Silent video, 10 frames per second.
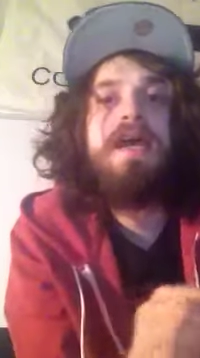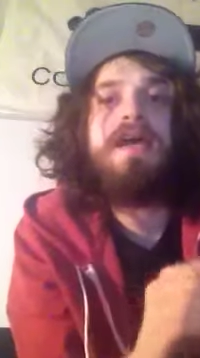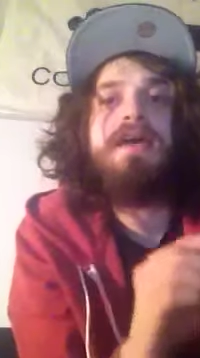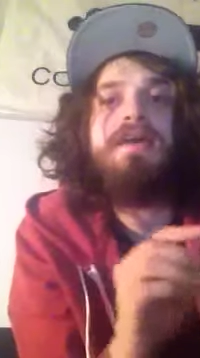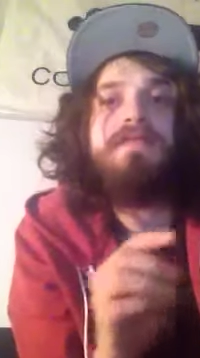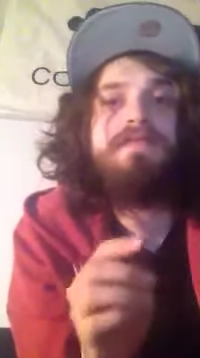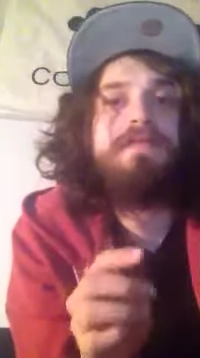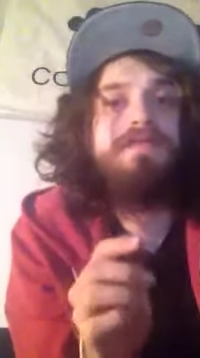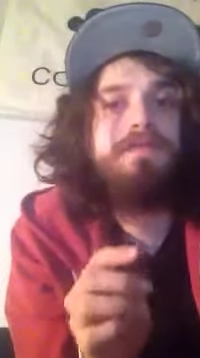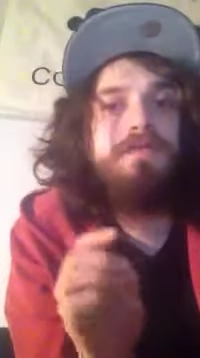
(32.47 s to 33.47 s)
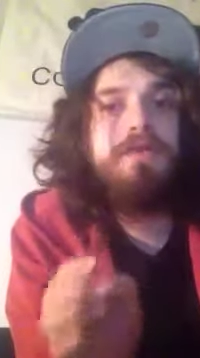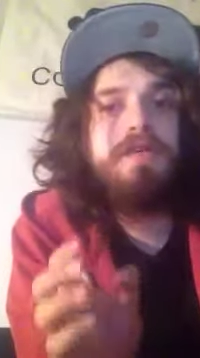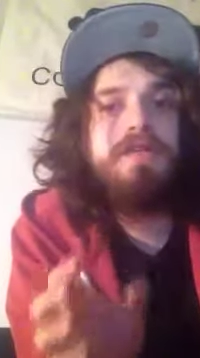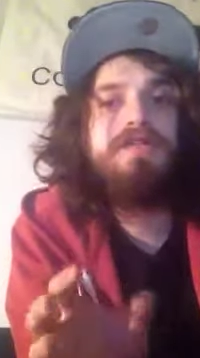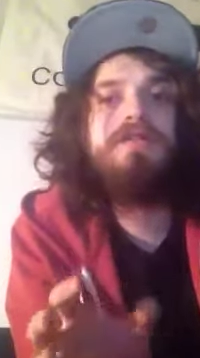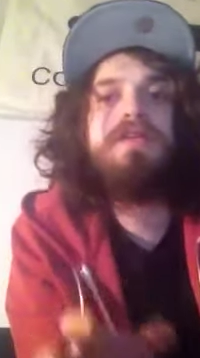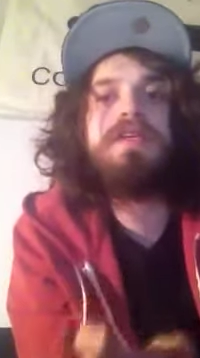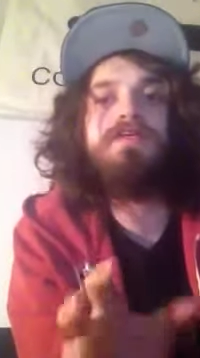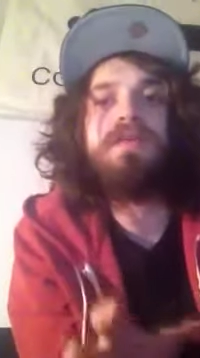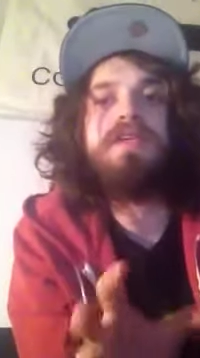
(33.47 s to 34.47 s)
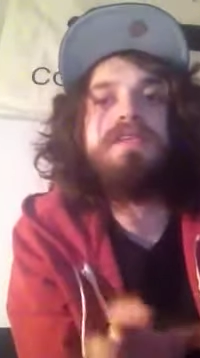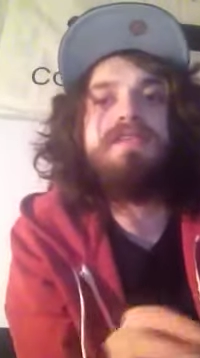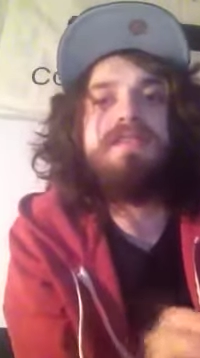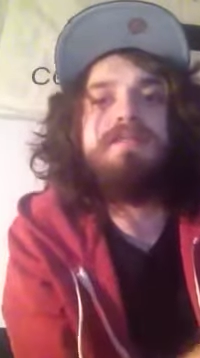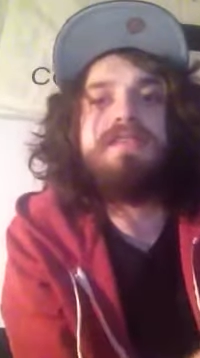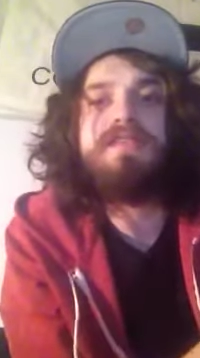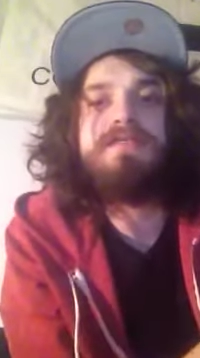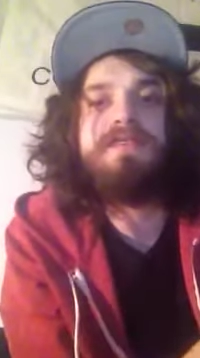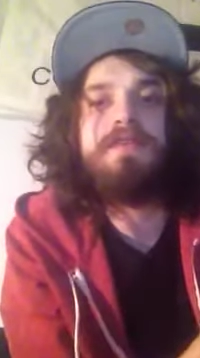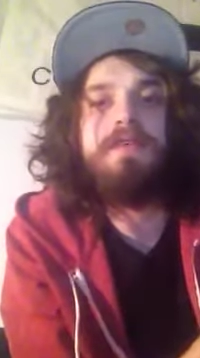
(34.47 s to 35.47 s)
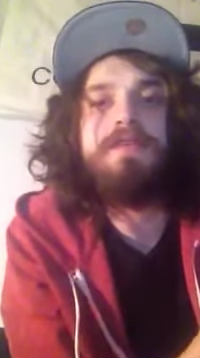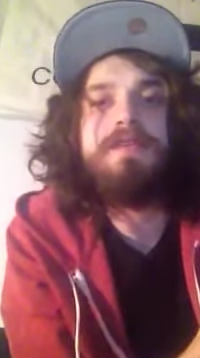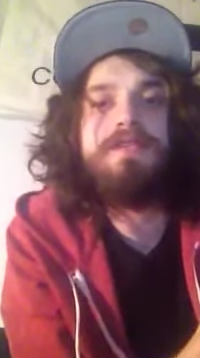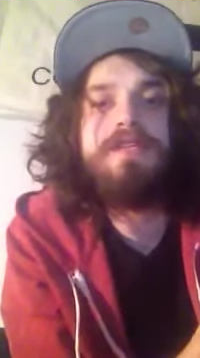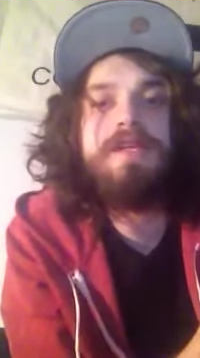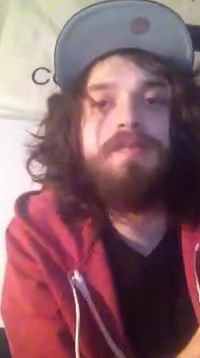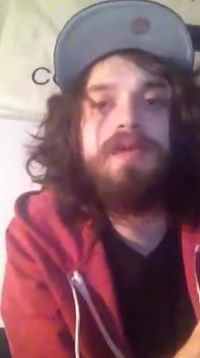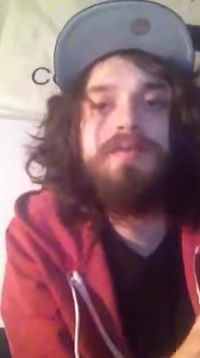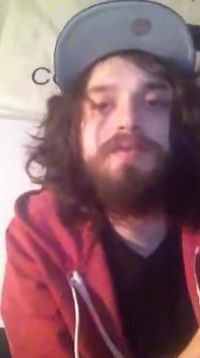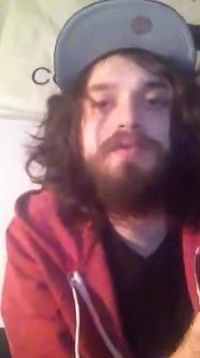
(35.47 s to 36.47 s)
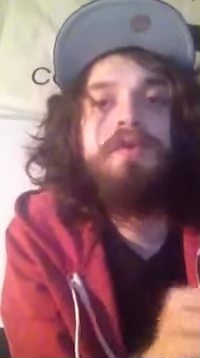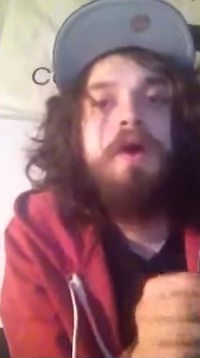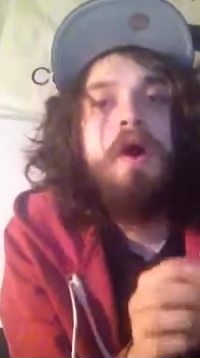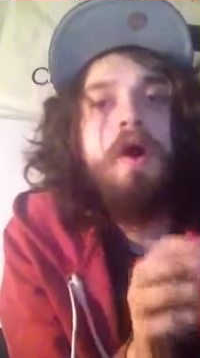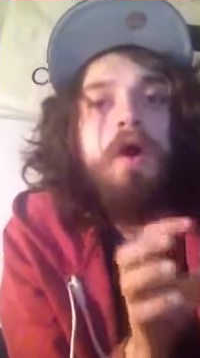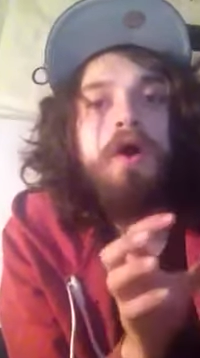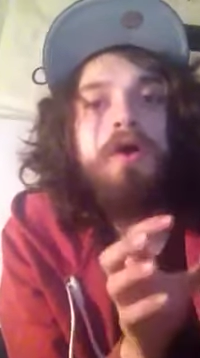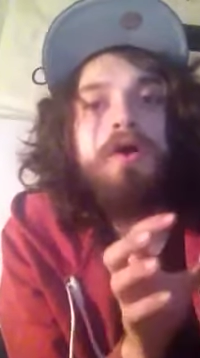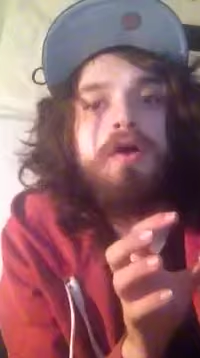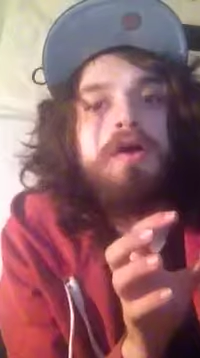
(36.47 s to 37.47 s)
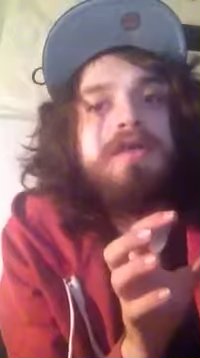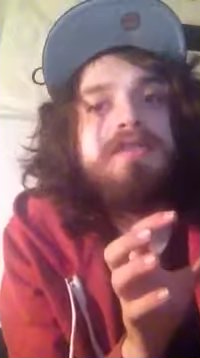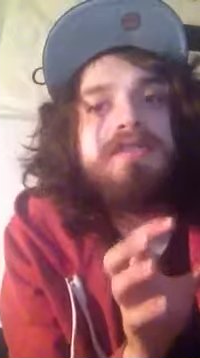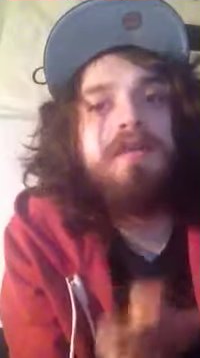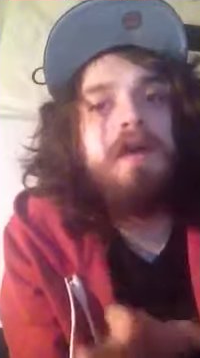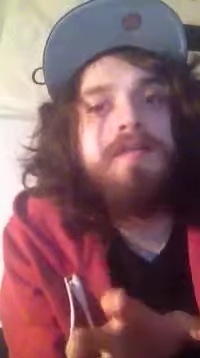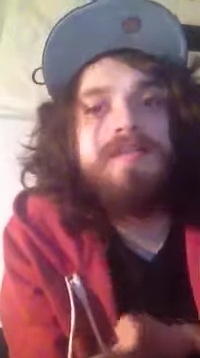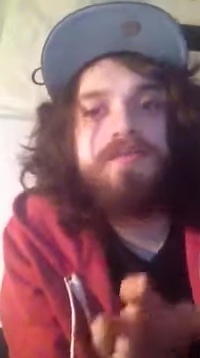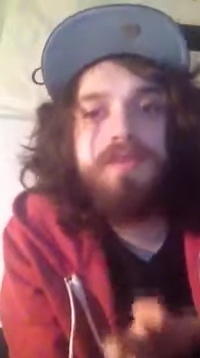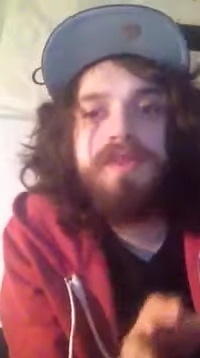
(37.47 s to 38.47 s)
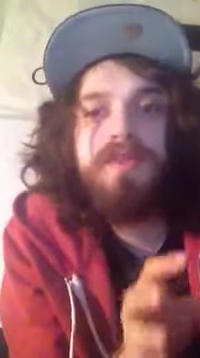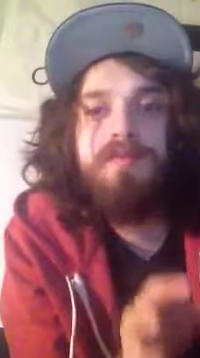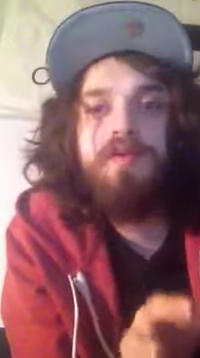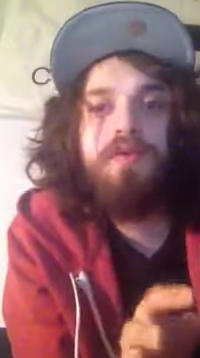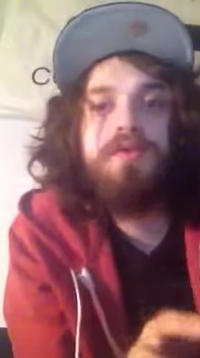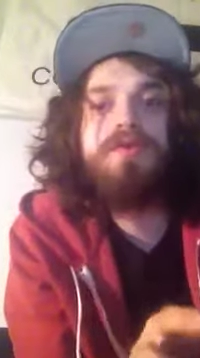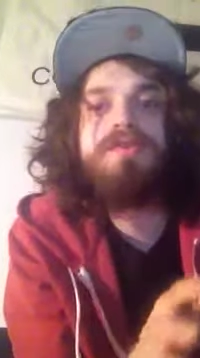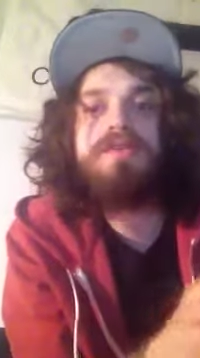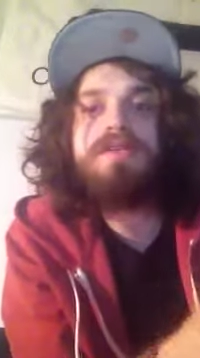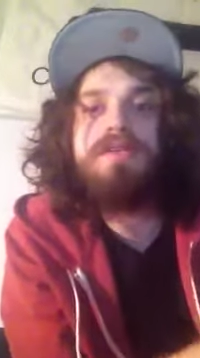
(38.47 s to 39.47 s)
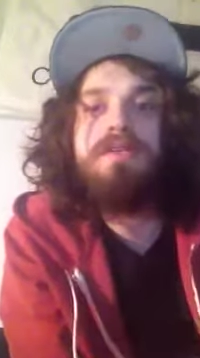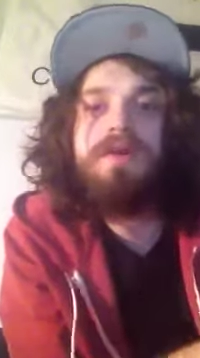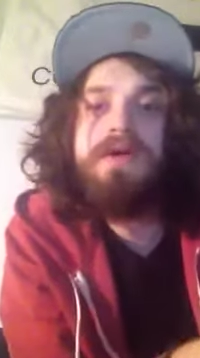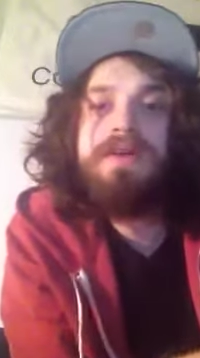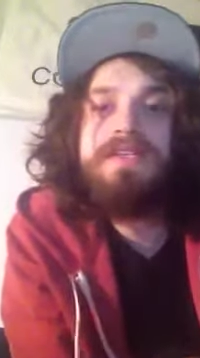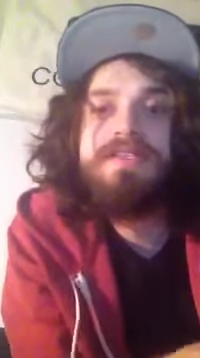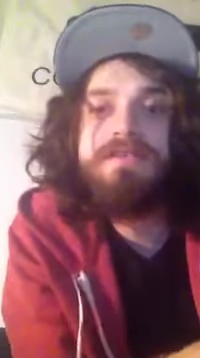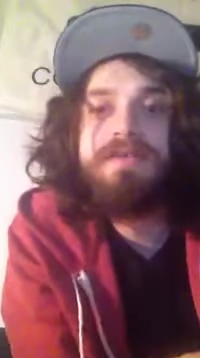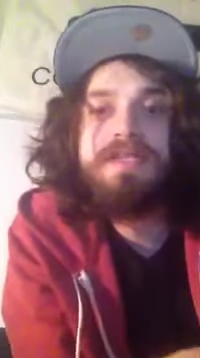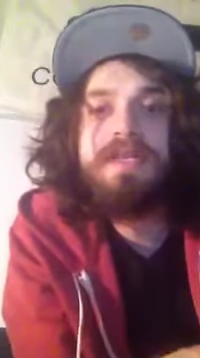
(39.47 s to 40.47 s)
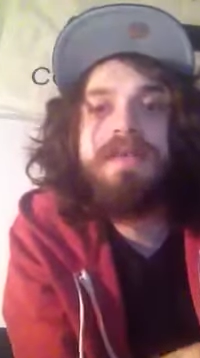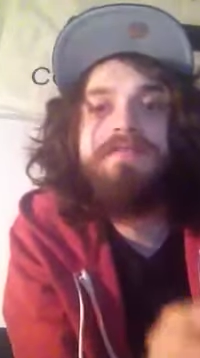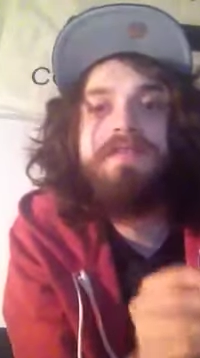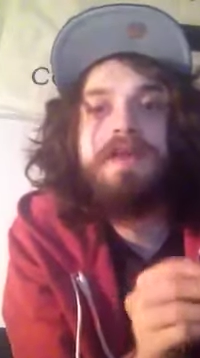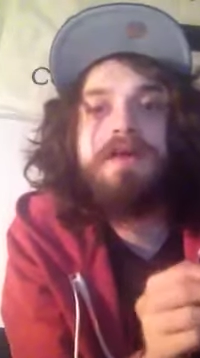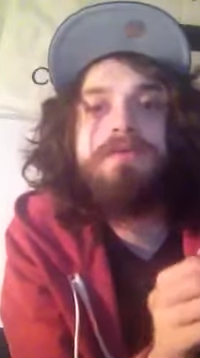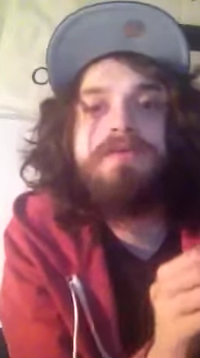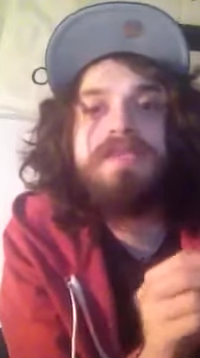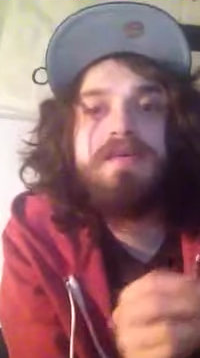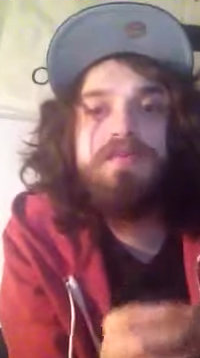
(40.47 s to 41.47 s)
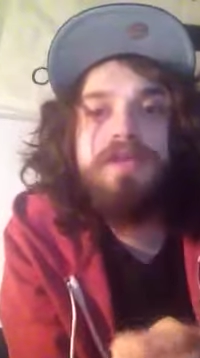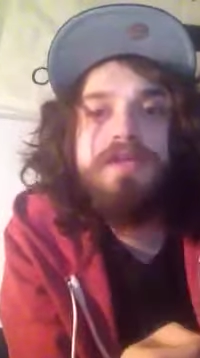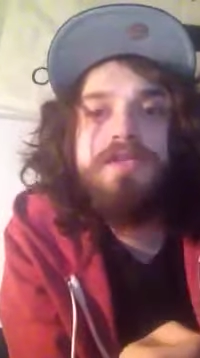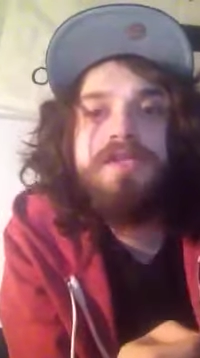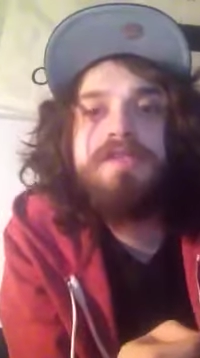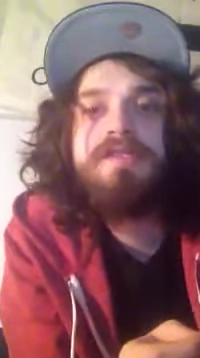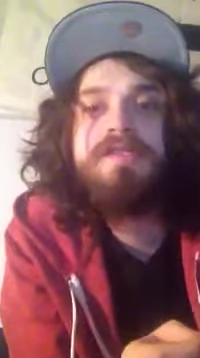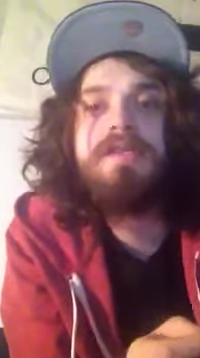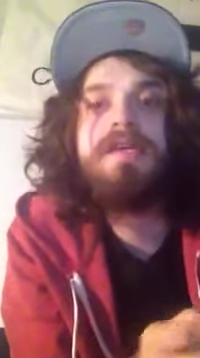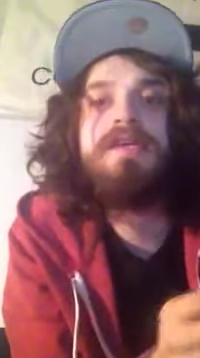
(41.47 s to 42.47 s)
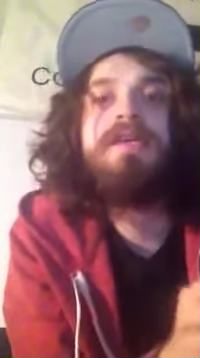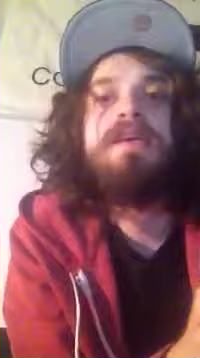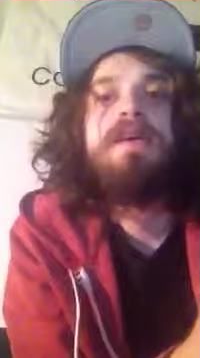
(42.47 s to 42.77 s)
and if you look into it, it really seems as if the Carthaginian people are synonymous with the Moors throughout history. They own the same regions. They